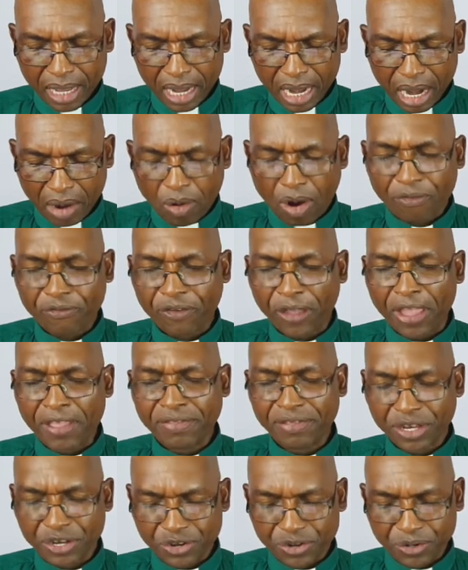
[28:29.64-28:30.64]
our
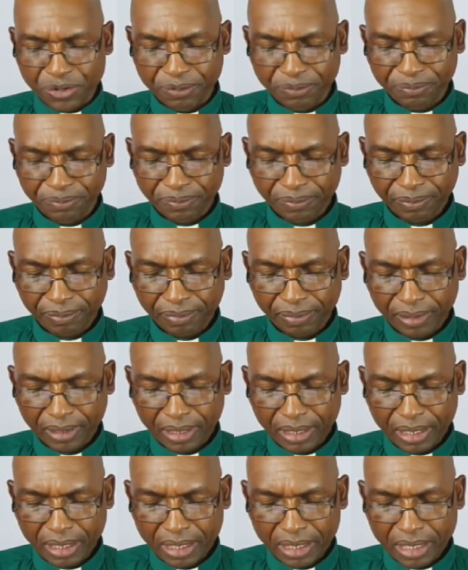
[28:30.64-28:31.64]
faith in you,
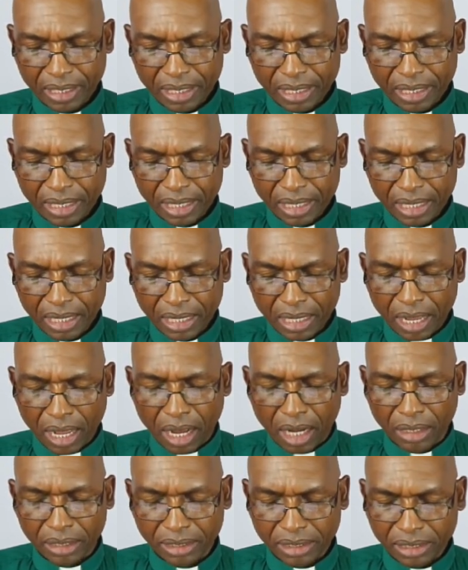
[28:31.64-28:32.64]

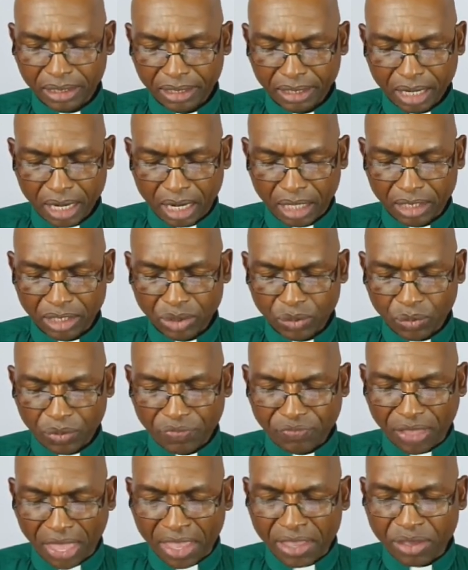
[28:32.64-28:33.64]
Lord God, we
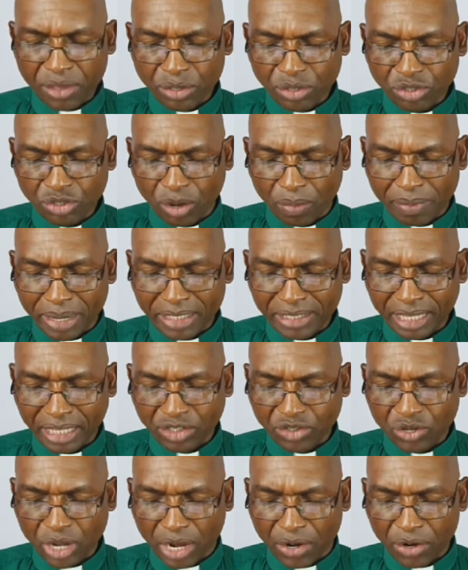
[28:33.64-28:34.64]
thank you so much
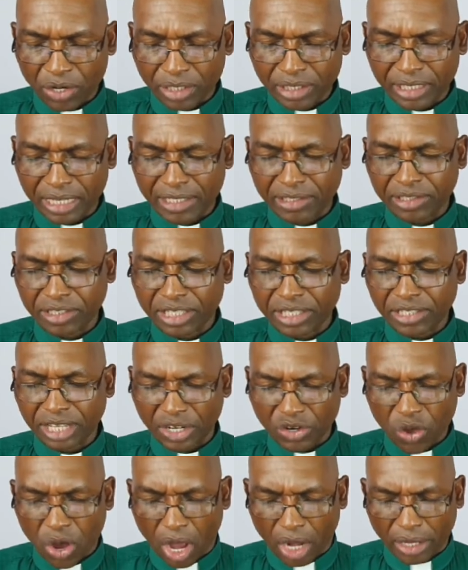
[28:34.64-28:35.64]
that you are not a
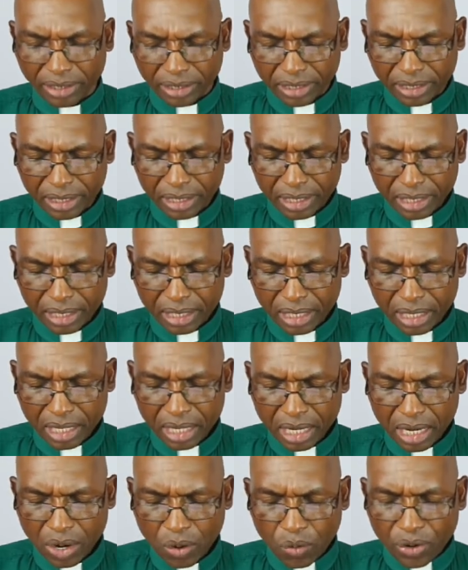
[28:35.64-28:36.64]
distant God
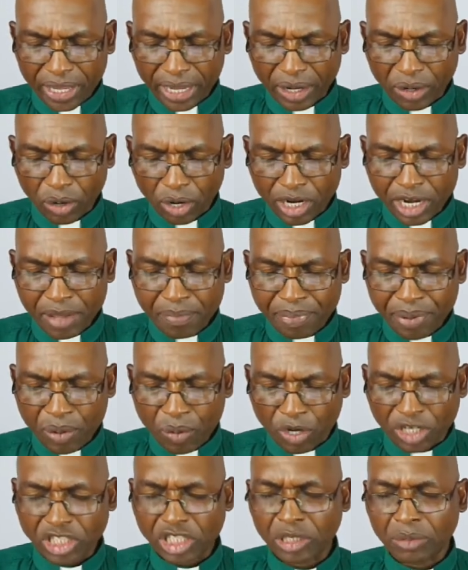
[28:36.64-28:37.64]
who can only be
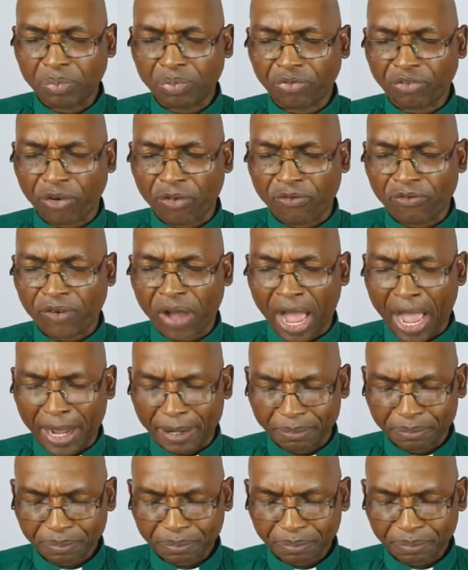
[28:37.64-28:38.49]
worshipped from far.